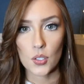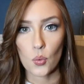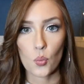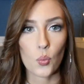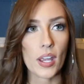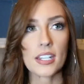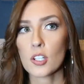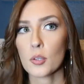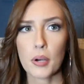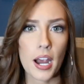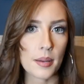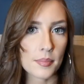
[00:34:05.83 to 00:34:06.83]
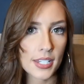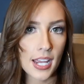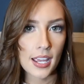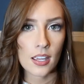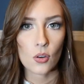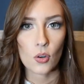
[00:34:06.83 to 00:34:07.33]
Wait till Prime
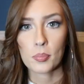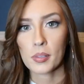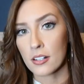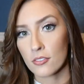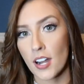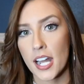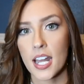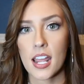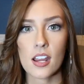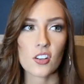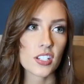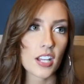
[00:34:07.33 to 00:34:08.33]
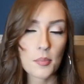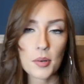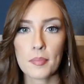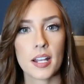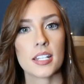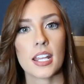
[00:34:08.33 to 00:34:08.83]
Day or Black Friday or Cyber
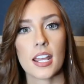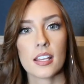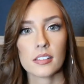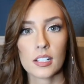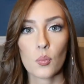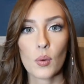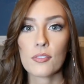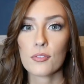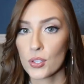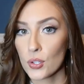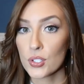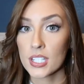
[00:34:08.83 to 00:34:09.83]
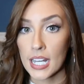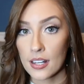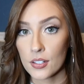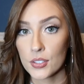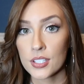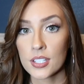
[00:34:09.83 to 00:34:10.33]
Monday. Like, wait for those
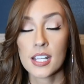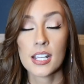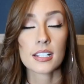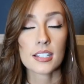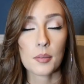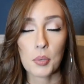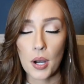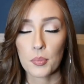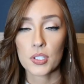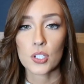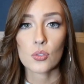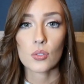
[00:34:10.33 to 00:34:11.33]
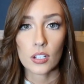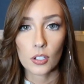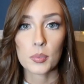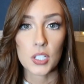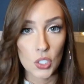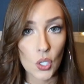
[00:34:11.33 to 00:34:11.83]
sales because I promise you it'll
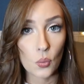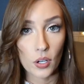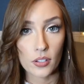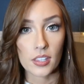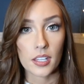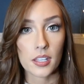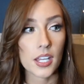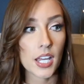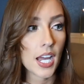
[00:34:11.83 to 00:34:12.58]
be so worth it.